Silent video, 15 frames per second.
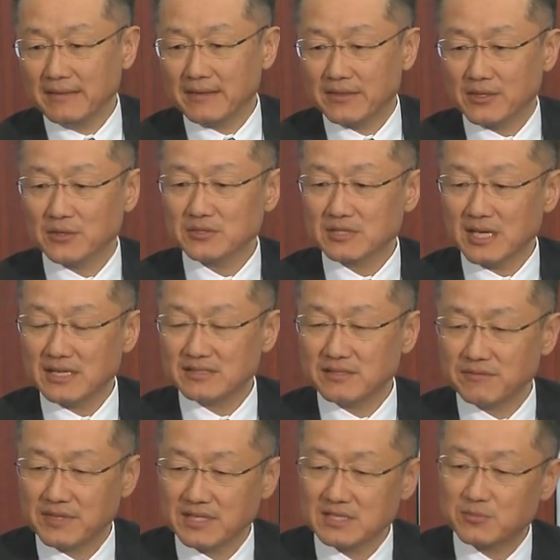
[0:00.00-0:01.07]
that those kinds
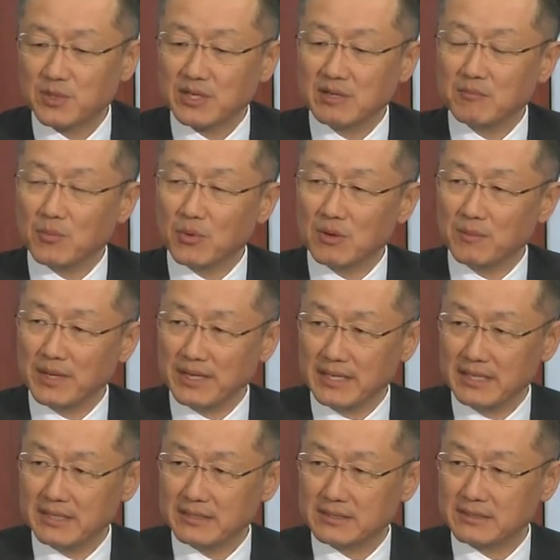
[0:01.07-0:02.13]
of things bringing more
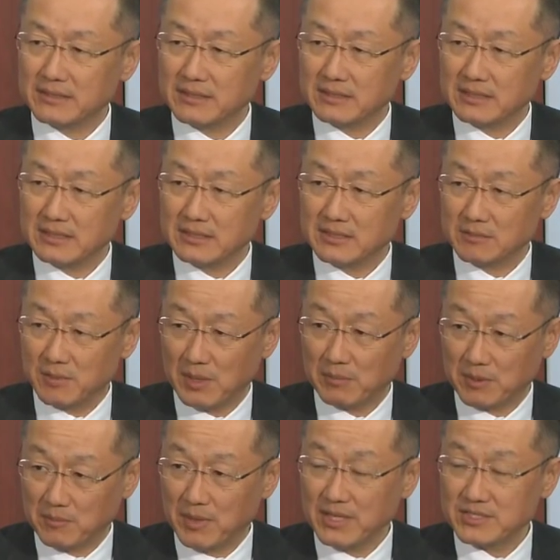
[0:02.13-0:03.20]
money into the, into the
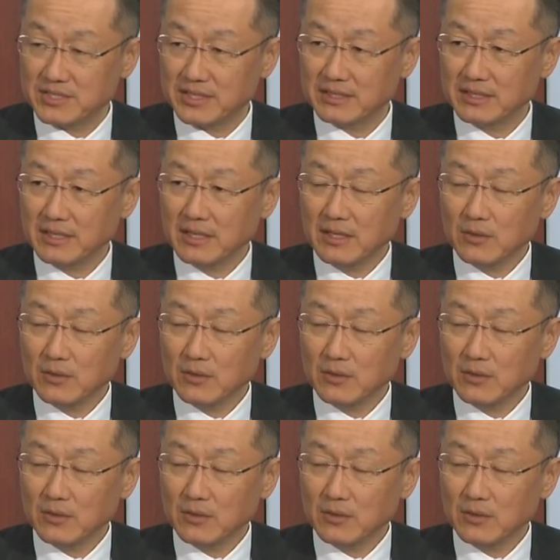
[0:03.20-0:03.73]
public budget